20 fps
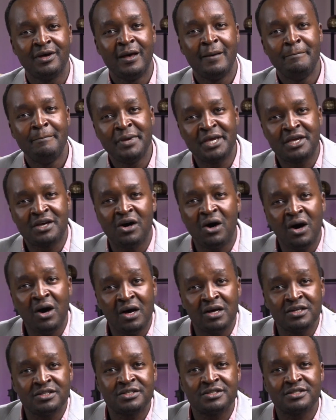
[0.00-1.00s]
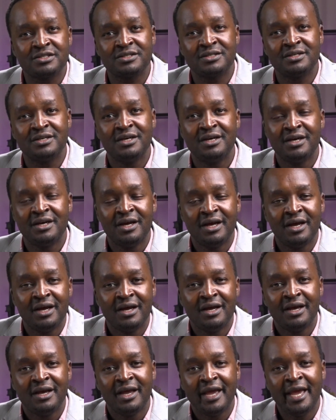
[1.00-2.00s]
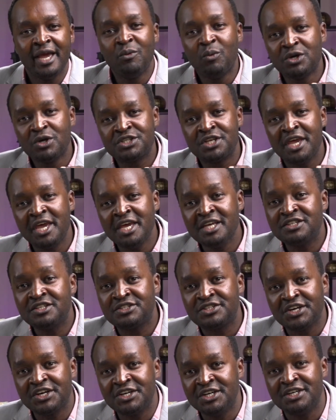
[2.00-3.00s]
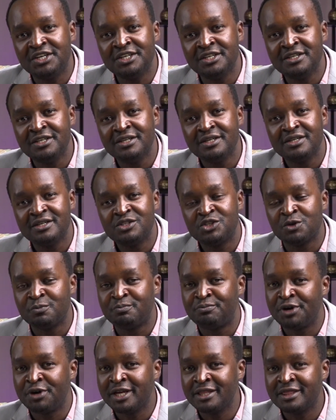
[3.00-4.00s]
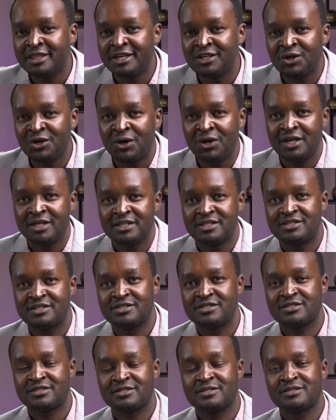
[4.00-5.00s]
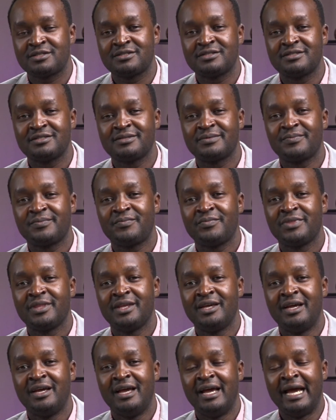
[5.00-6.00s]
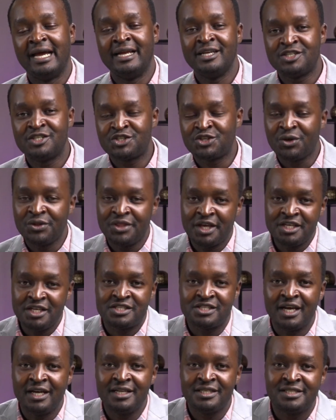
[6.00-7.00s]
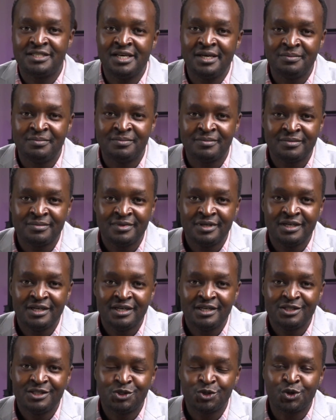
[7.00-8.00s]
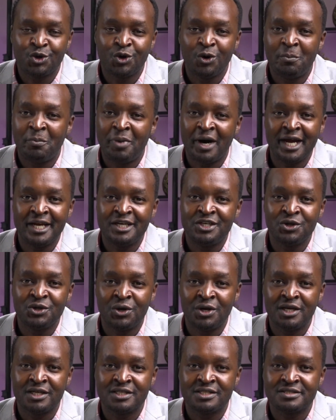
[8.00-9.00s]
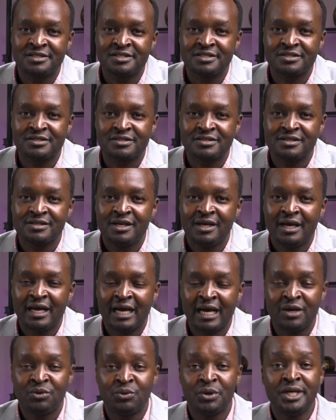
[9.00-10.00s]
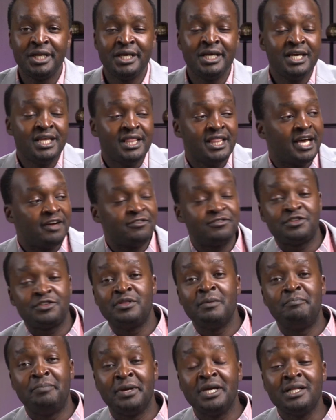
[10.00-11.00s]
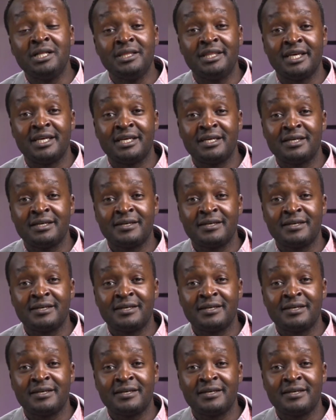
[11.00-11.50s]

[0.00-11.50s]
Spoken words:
because it was his turn to bring the donuts. And so they sent him to go buy donuts. And when he left the building,